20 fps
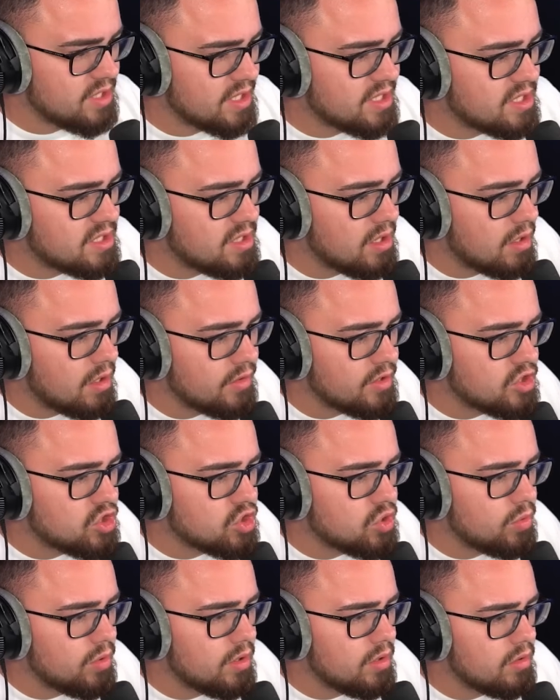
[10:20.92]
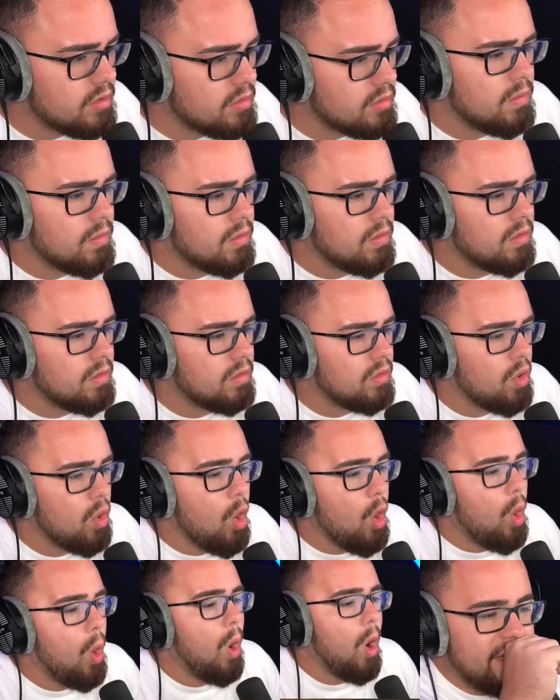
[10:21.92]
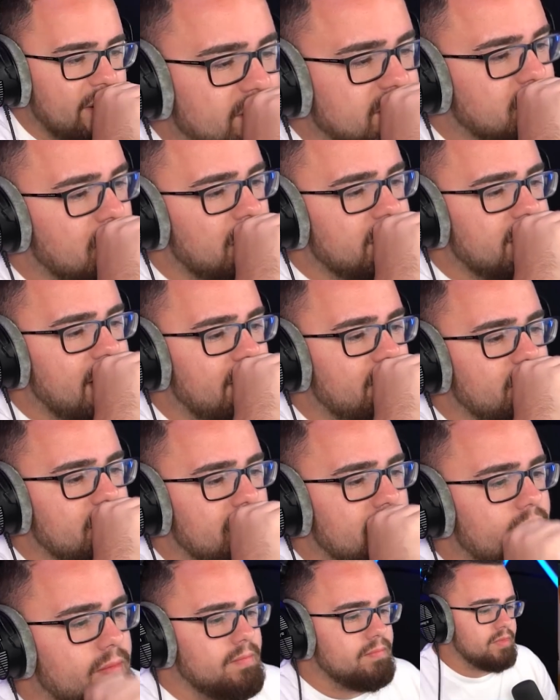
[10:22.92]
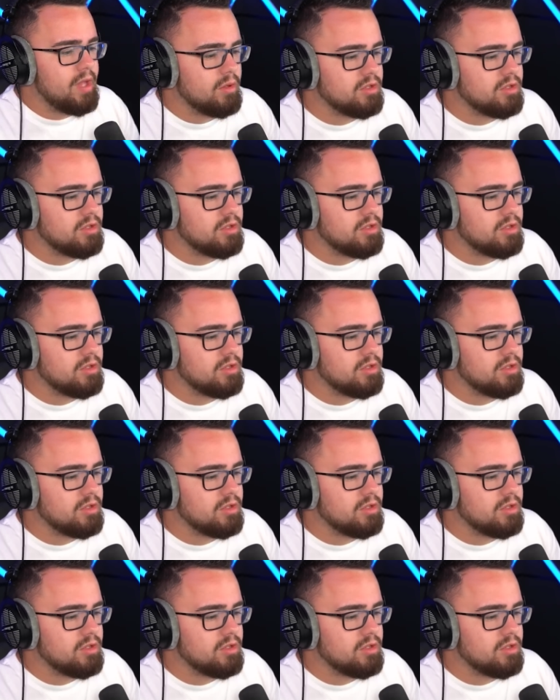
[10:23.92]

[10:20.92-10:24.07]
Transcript: like stuck on the screen. That was a that, that